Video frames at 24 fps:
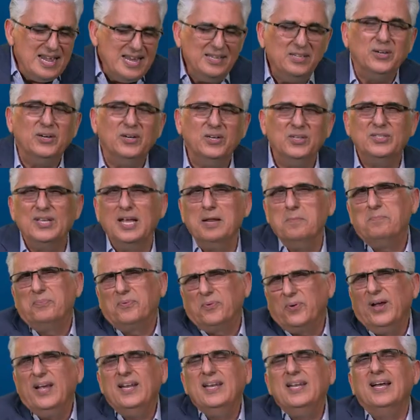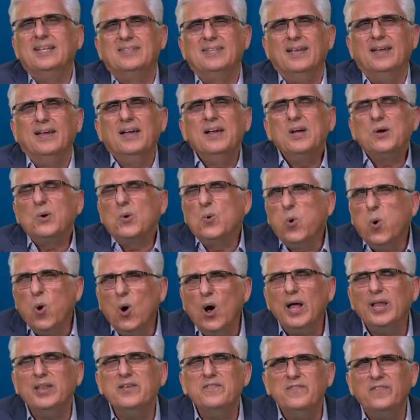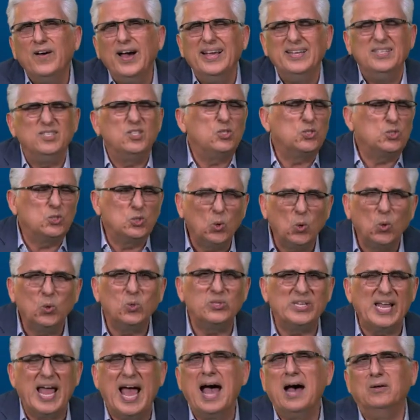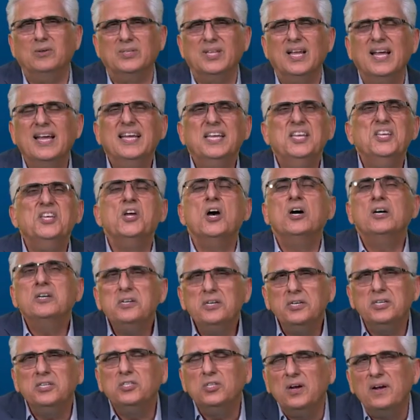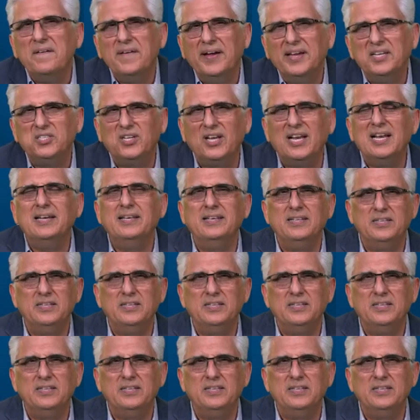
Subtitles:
leaders and pray that the qualified, sold out, younger generation